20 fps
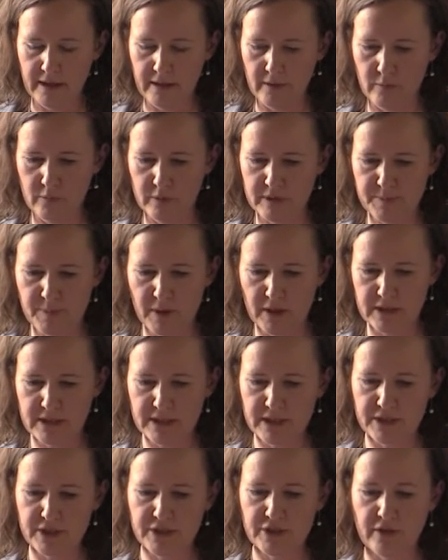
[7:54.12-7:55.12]

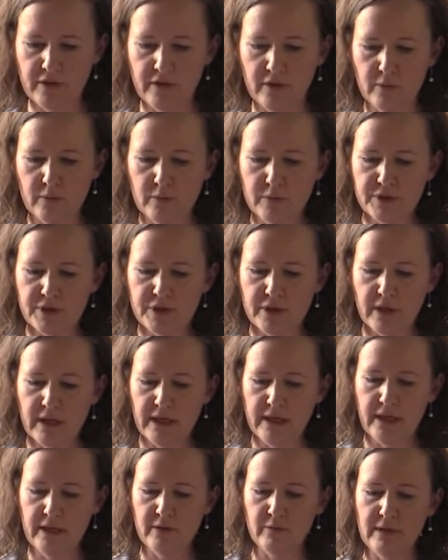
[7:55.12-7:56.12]
responses to those
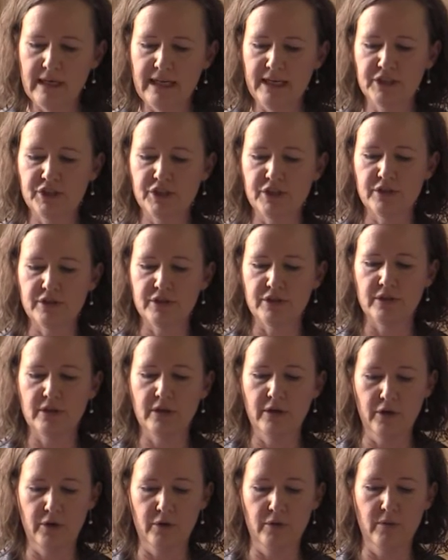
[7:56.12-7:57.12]
in relation to
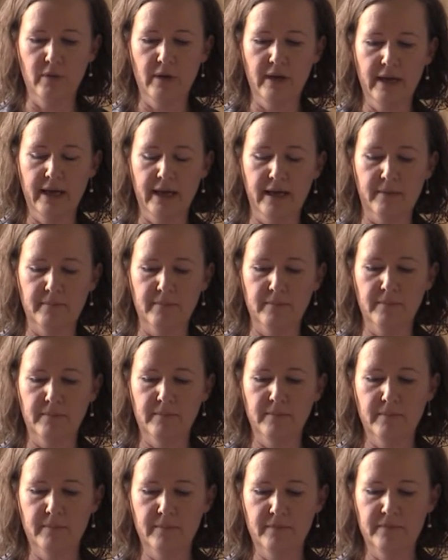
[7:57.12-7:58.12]
who
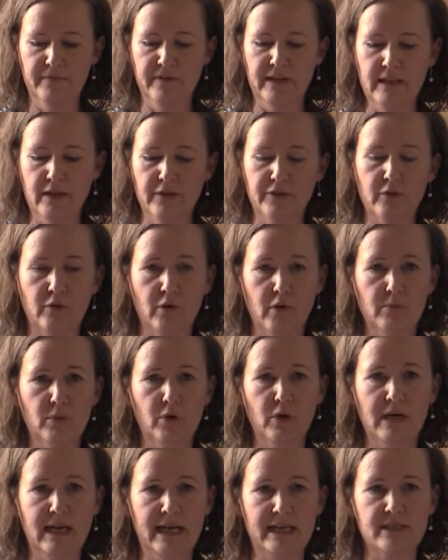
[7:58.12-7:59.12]
feel that there are
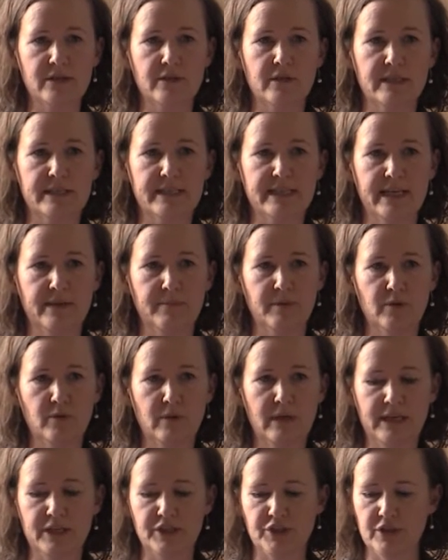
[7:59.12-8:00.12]
more or less of the same in
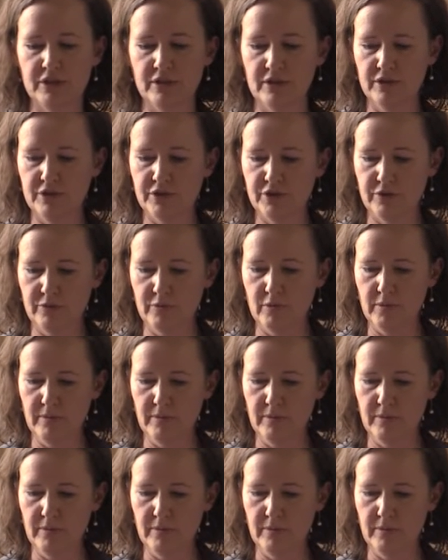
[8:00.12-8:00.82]
relation to